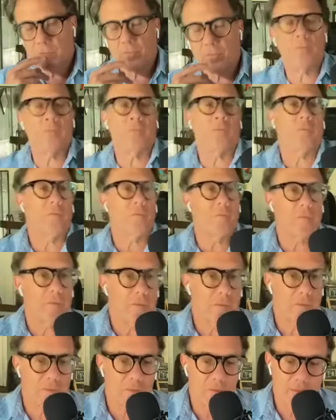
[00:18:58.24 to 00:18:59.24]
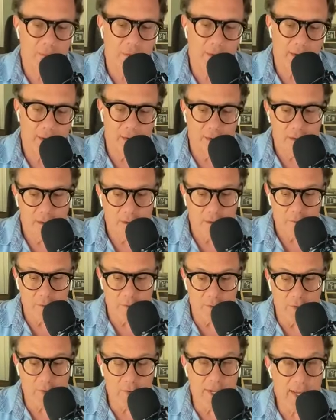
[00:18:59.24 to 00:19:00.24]
Mm.
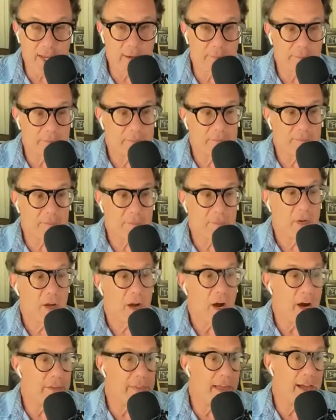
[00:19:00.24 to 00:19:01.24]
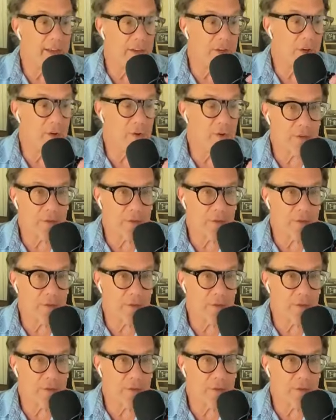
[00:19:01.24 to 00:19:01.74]
Okay. On that note,